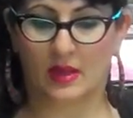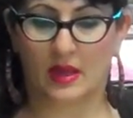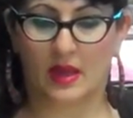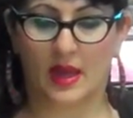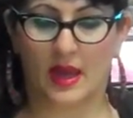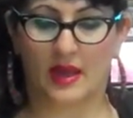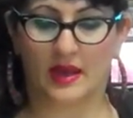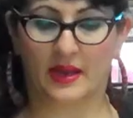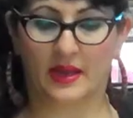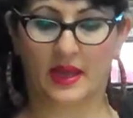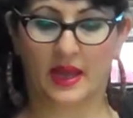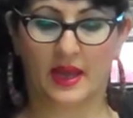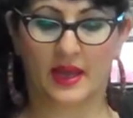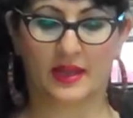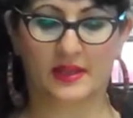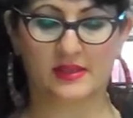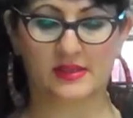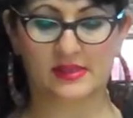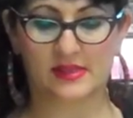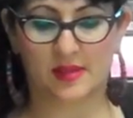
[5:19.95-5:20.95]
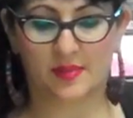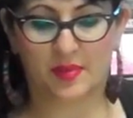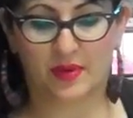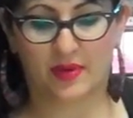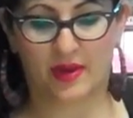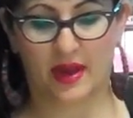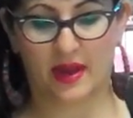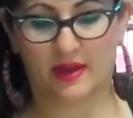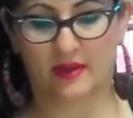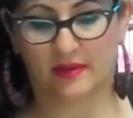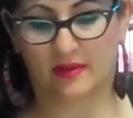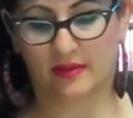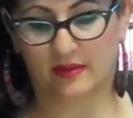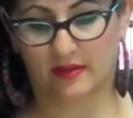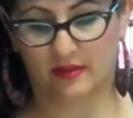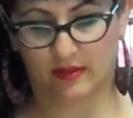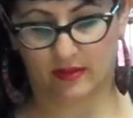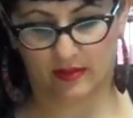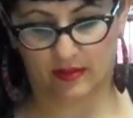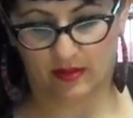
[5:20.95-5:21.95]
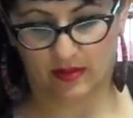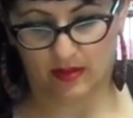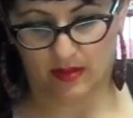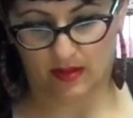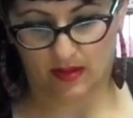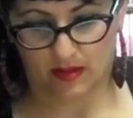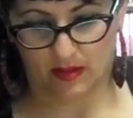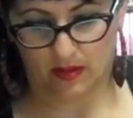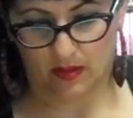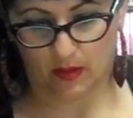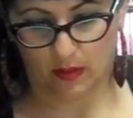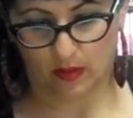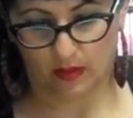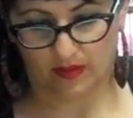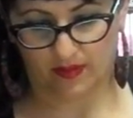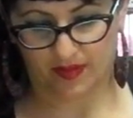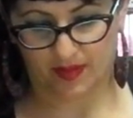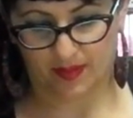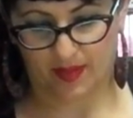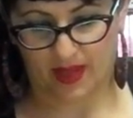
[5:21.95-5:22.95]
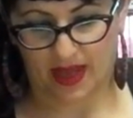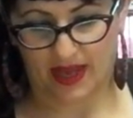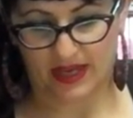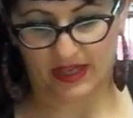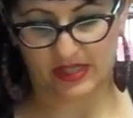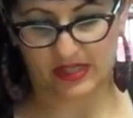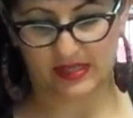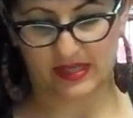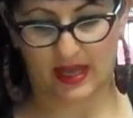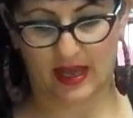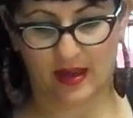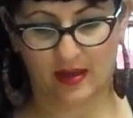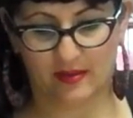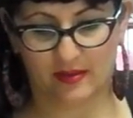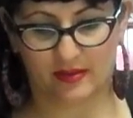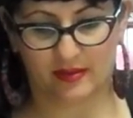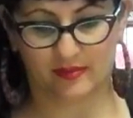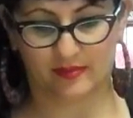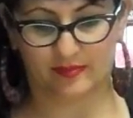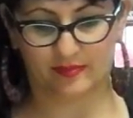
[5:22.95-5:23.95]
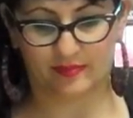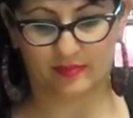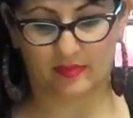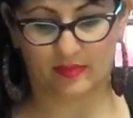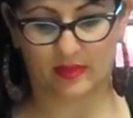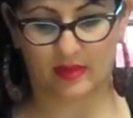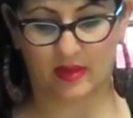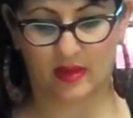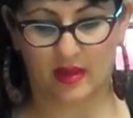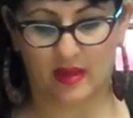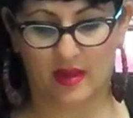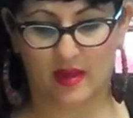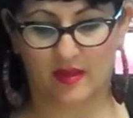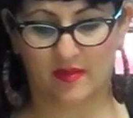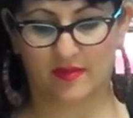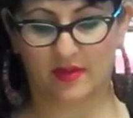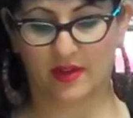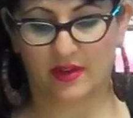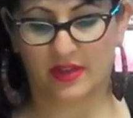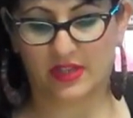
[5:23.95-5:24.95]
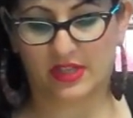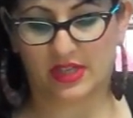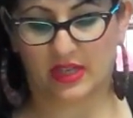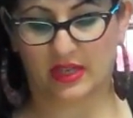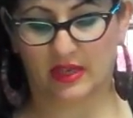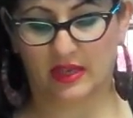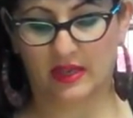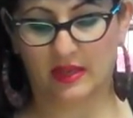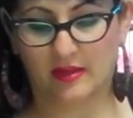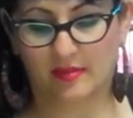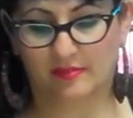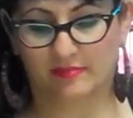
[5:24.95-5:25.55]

And again separate all of the pages out very gently.